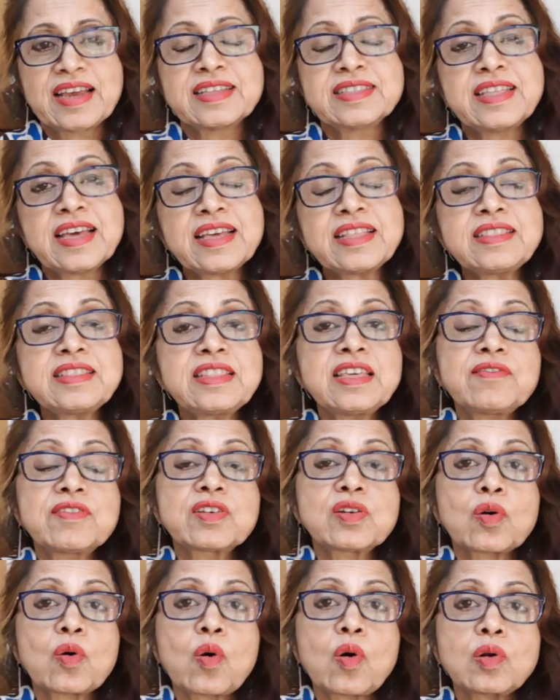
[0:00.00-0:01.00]
Then there
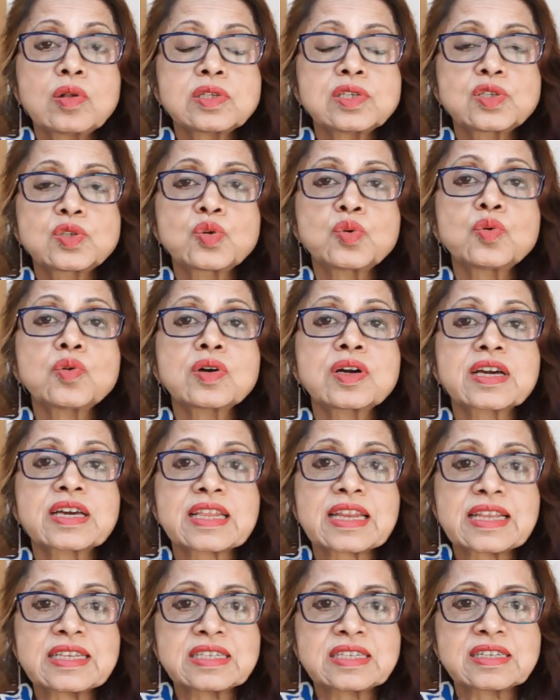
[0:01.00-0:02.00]
were also
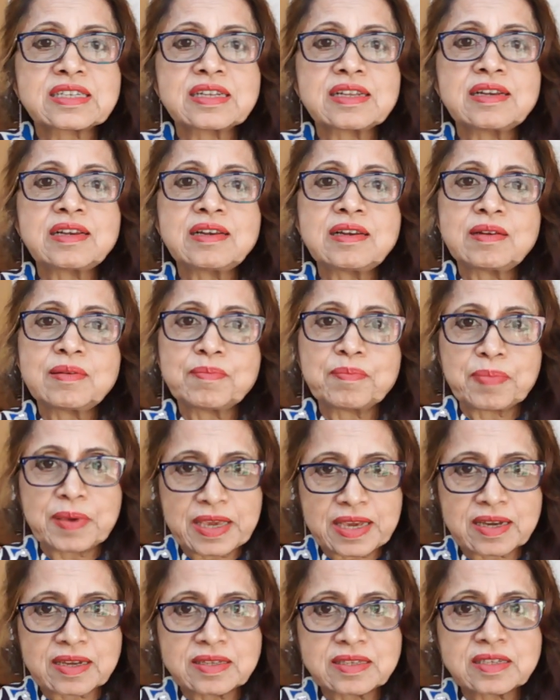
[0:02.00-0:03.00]
crystal
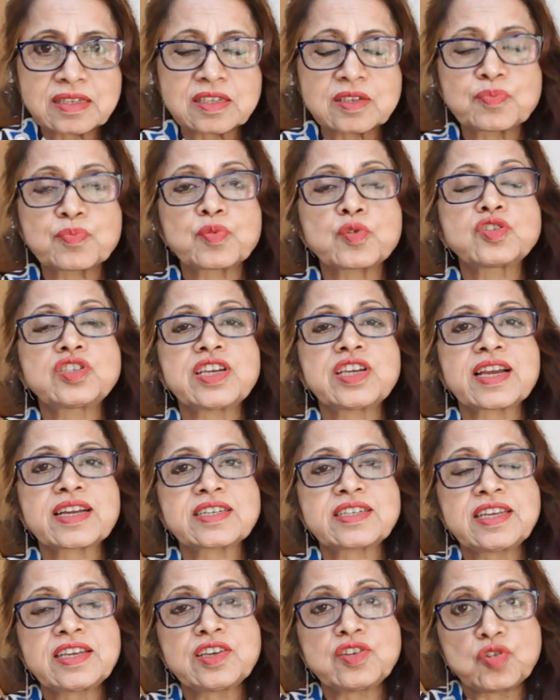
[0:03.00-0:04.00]
beacons
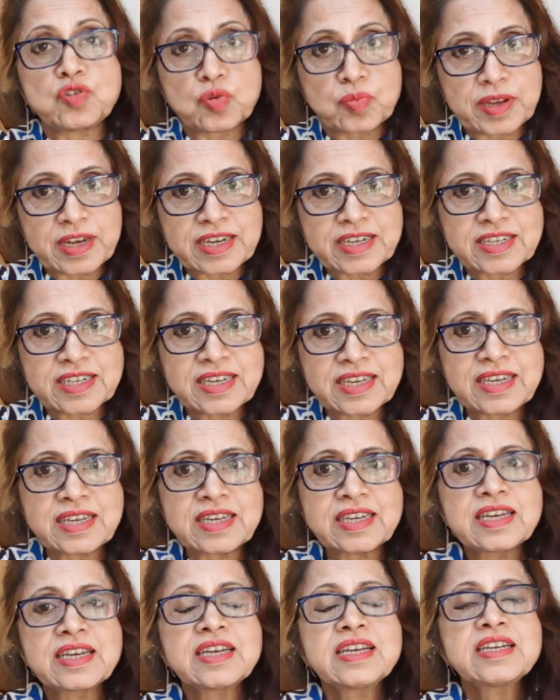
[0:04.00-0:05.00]
projecting humility,
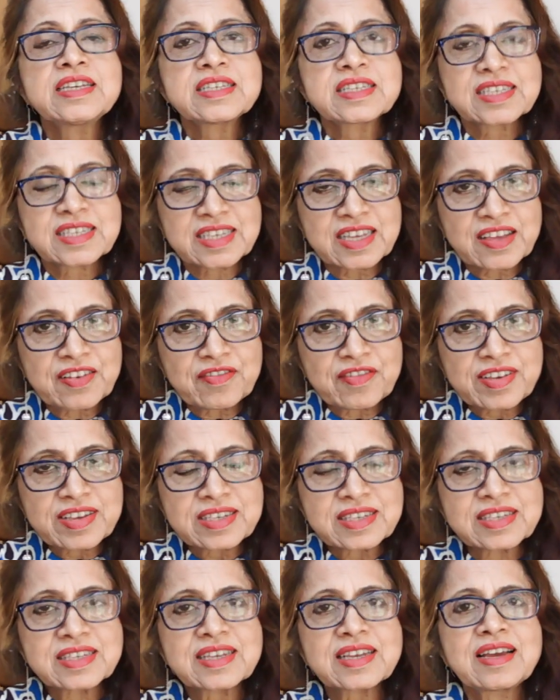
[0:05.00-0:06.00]

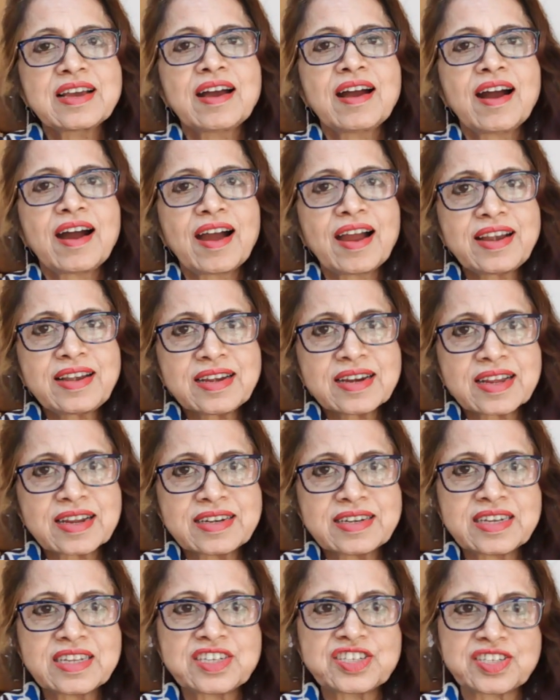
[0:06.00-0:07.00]
service,
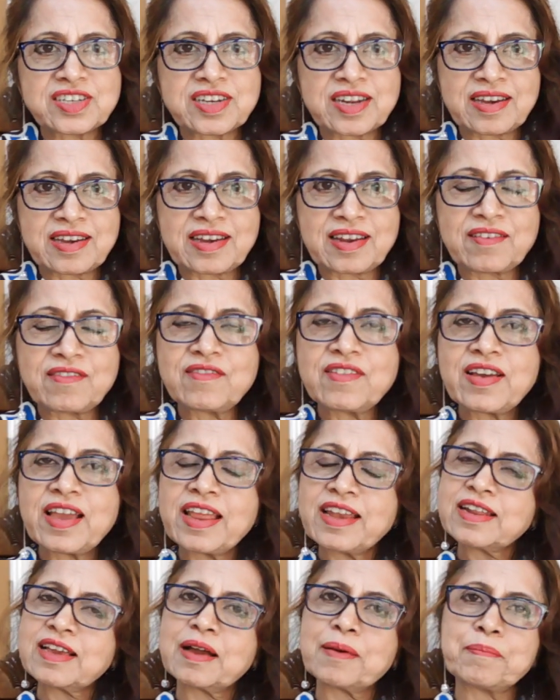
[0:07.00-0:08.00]
unconditional love,
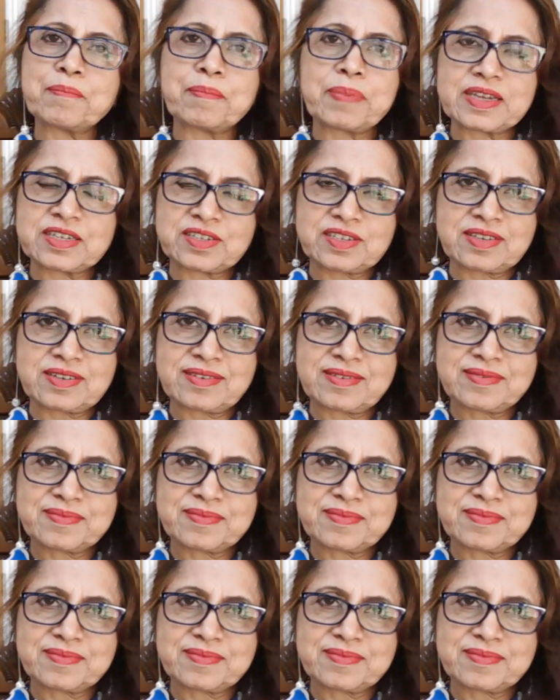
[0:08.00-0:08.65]
and compassion.